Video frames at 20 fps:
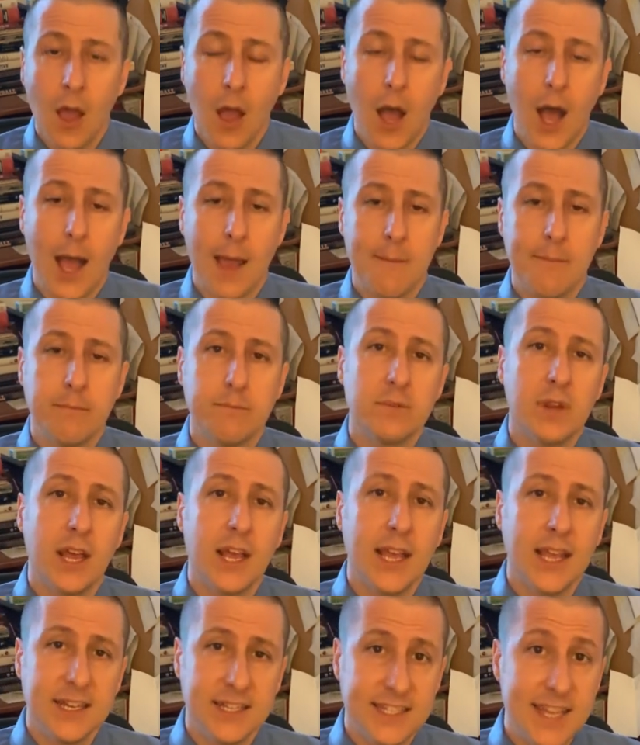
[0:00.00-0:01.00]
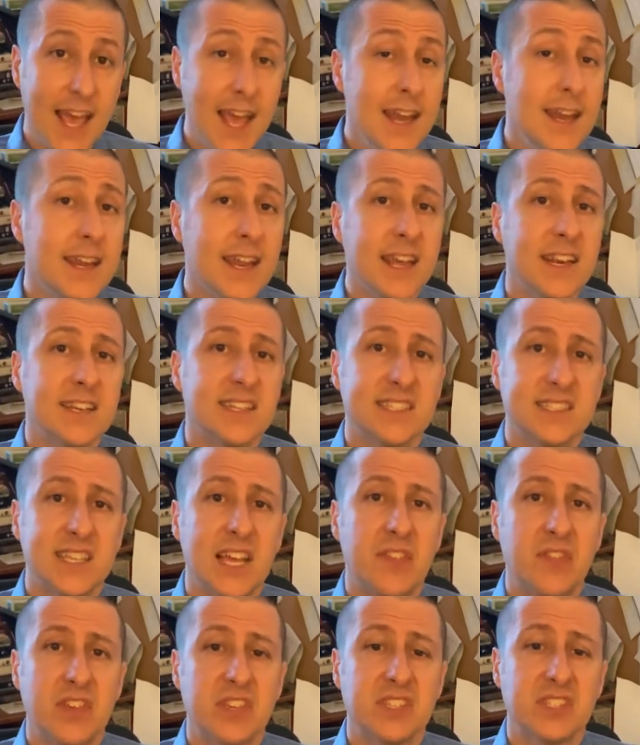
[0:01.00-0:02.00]
I'm intending to
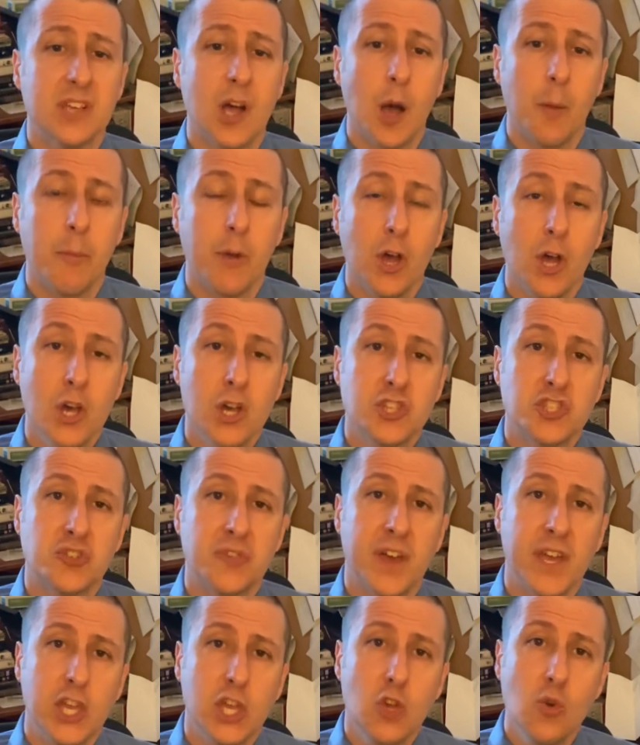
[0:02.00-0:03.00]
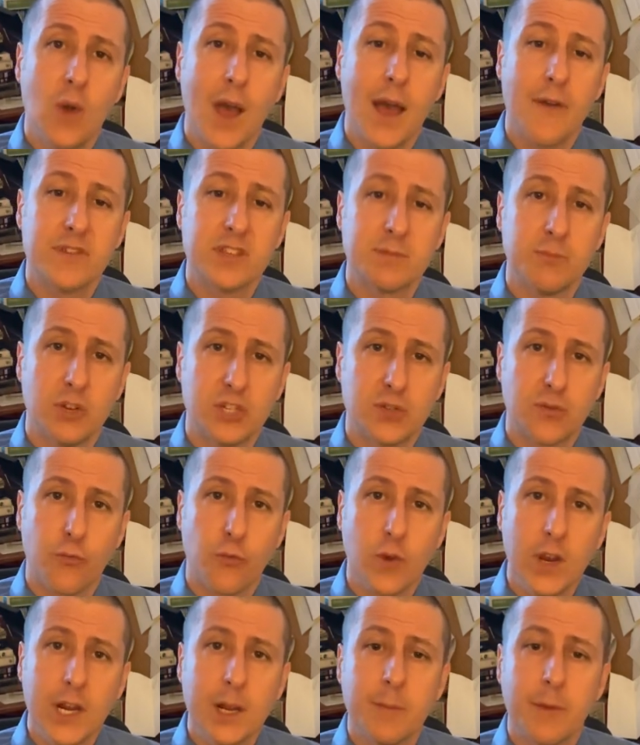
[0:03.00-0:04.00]
set this up so that you have as much
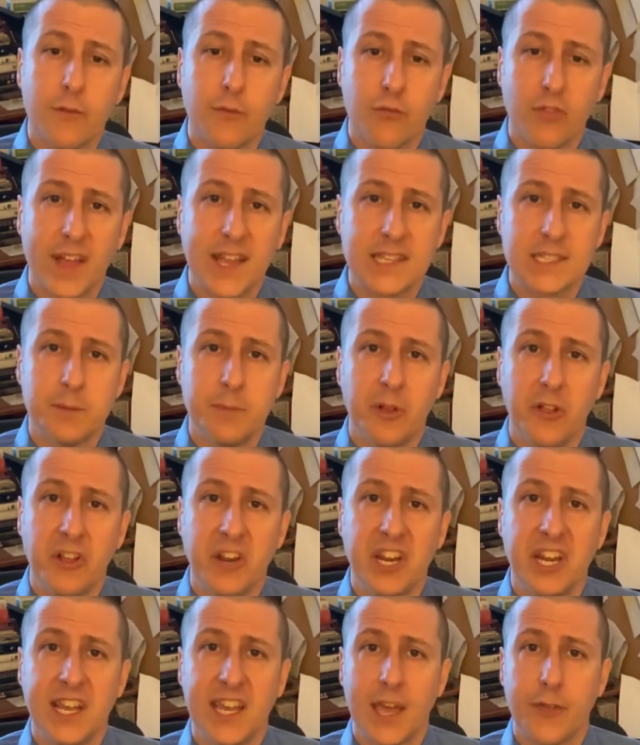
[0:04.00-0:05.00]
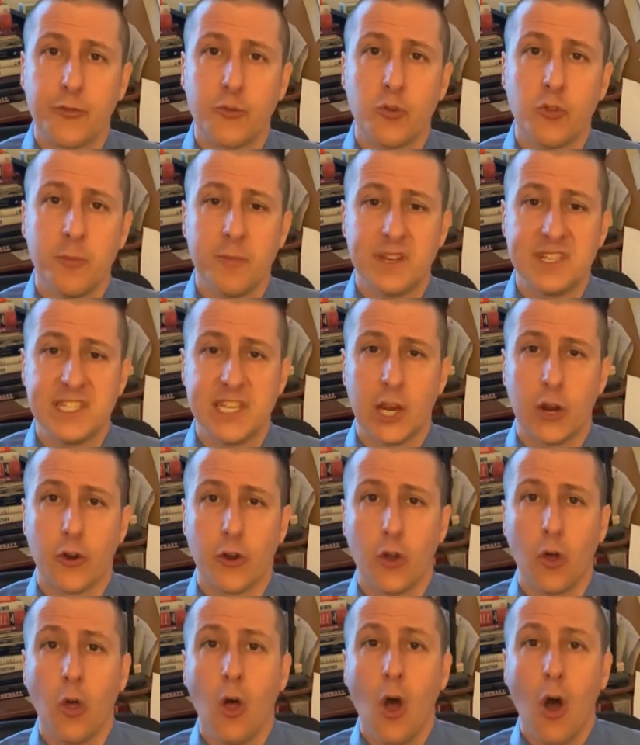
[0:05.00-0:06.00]
freedom and flexibility to get through the
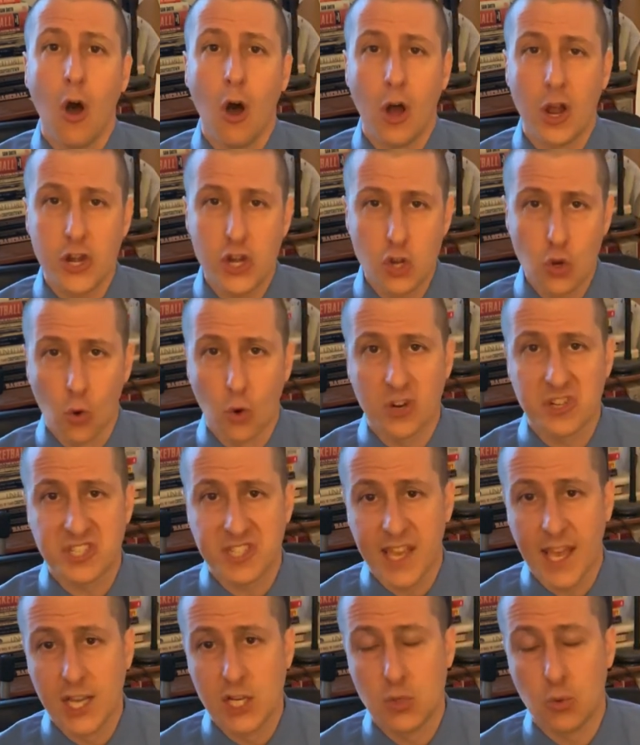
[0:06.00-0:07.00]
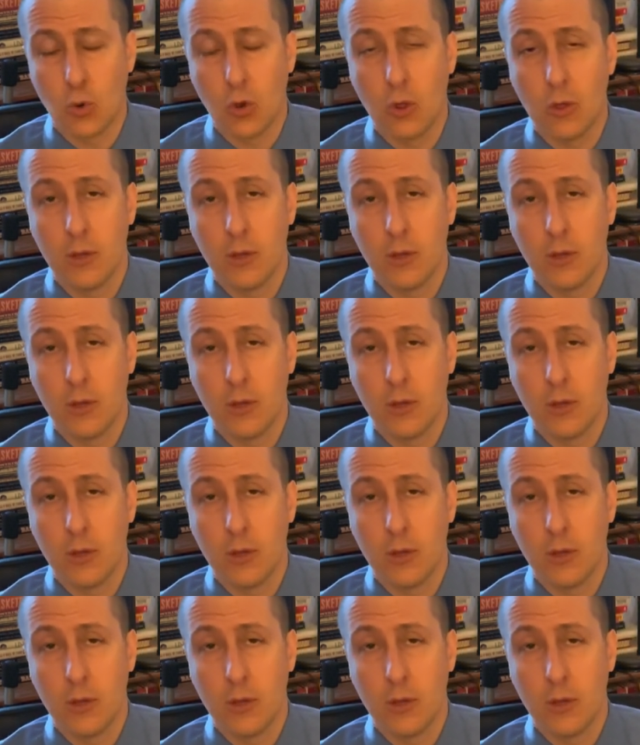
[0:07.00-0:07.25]
material on your schedule.